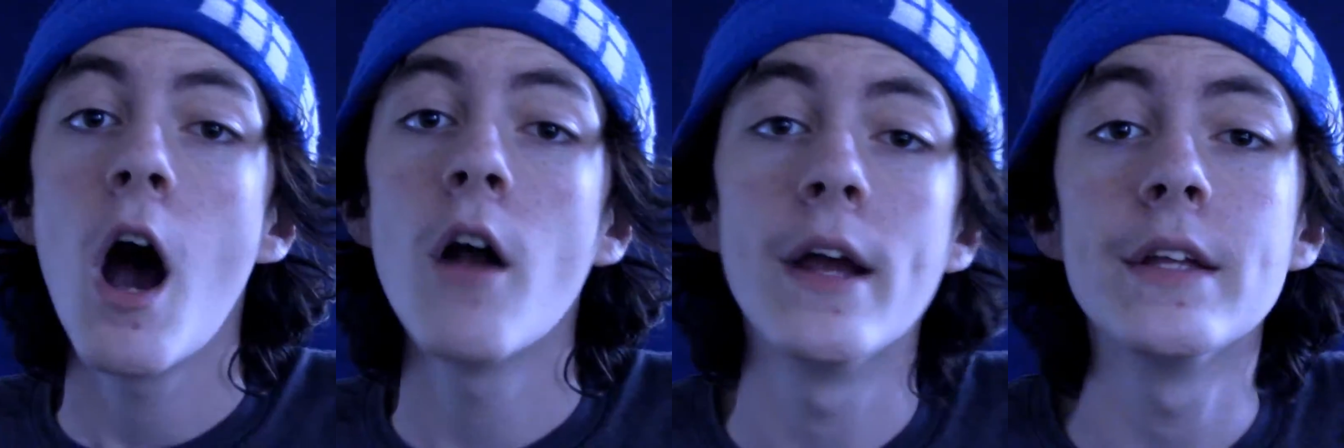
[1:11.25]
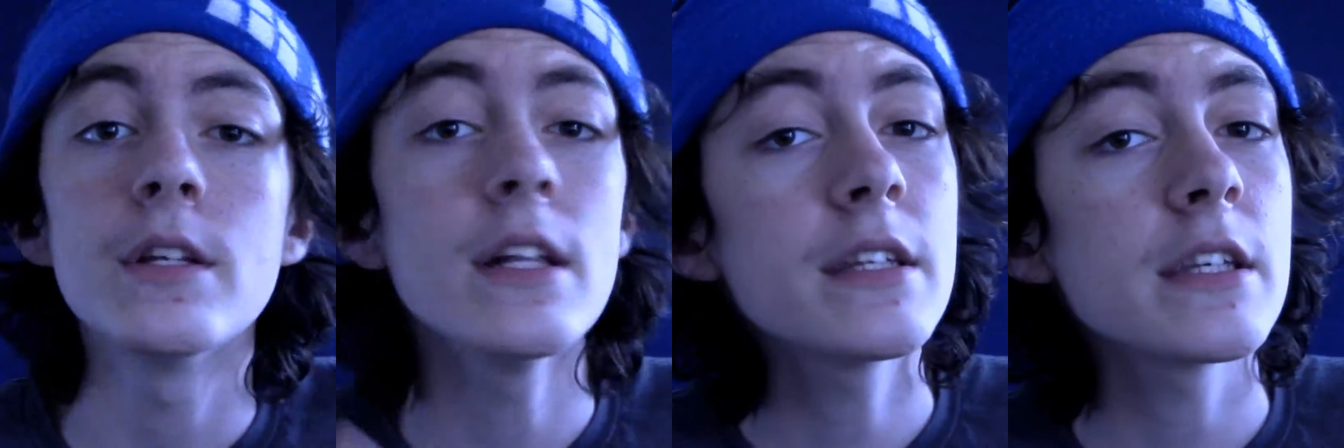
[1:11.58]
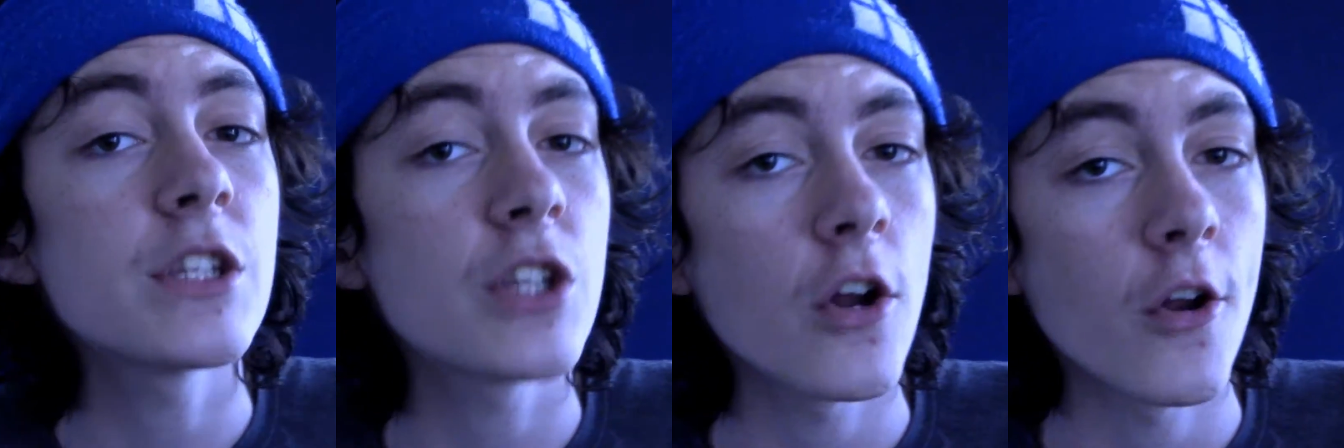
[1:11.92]
Alright, so let's
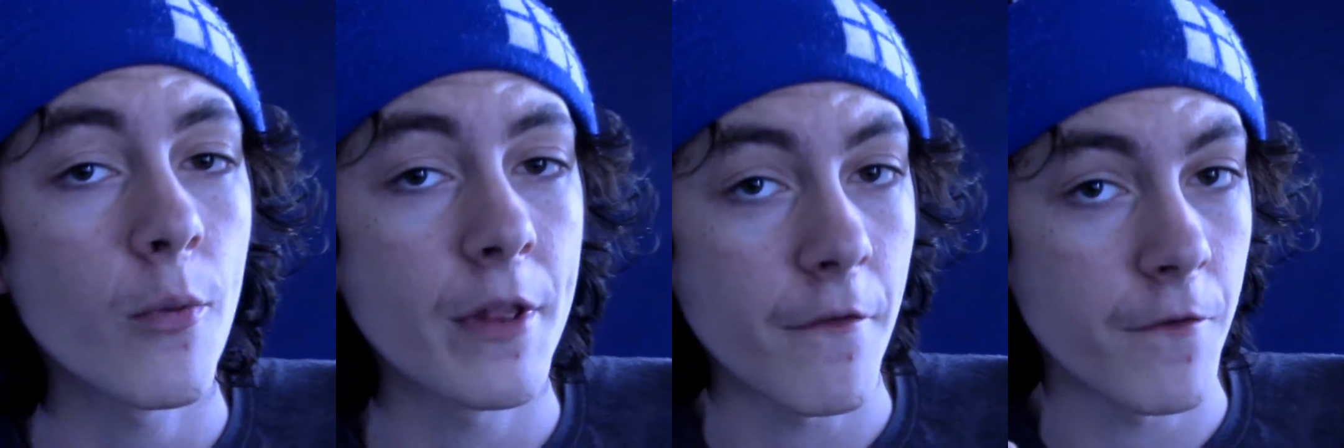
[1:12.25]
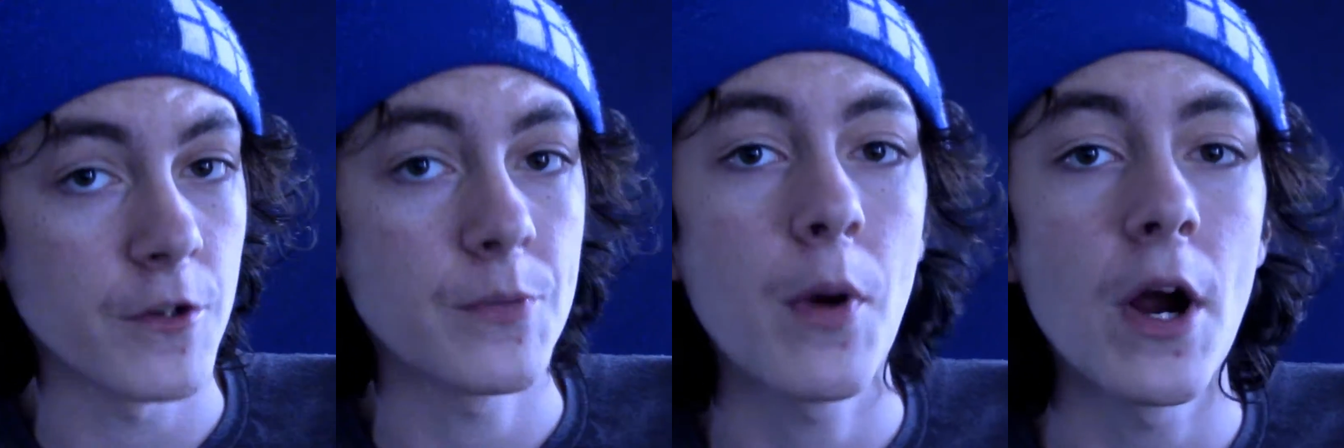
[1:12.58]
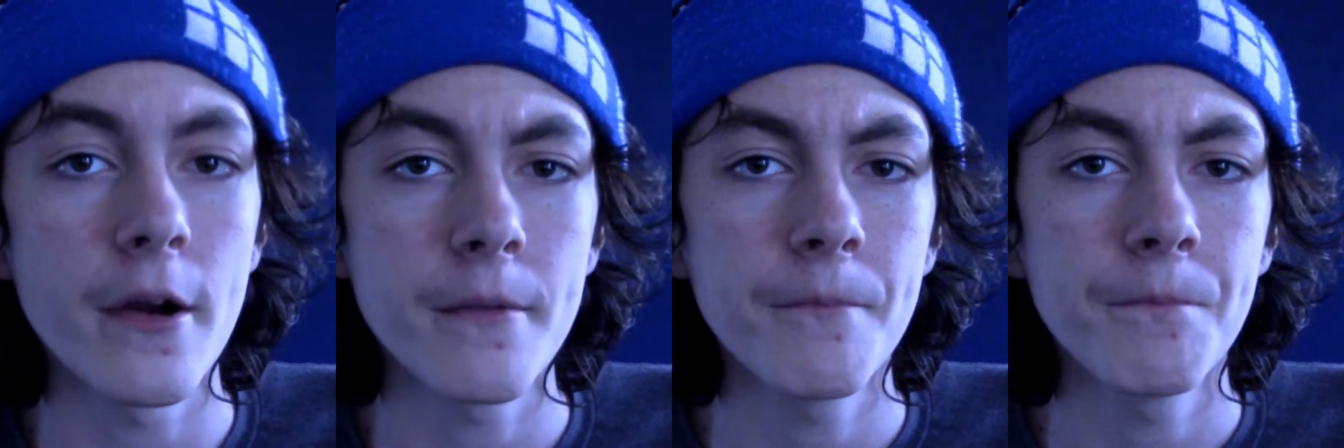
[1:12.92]
get started with the first
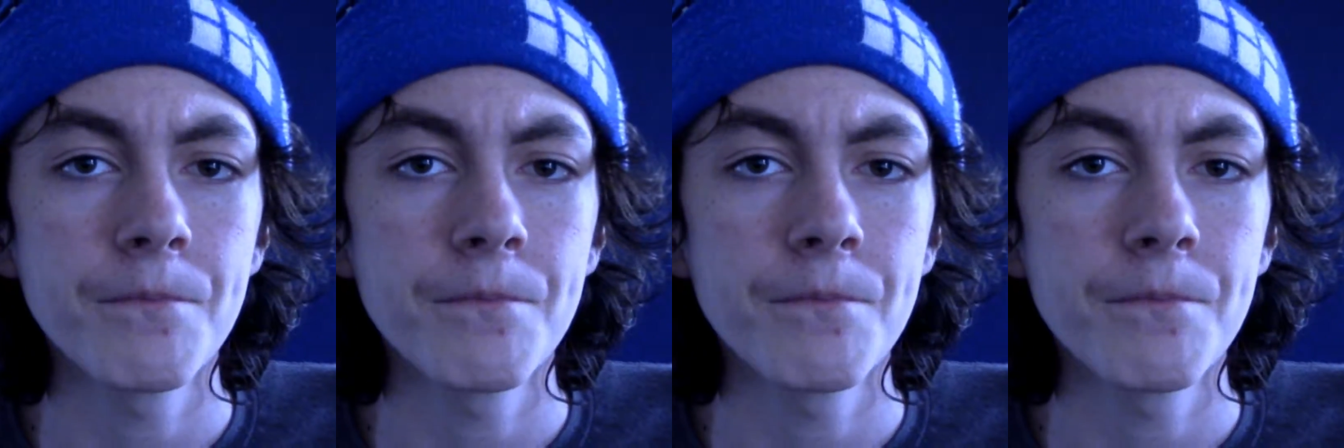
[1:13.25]
part.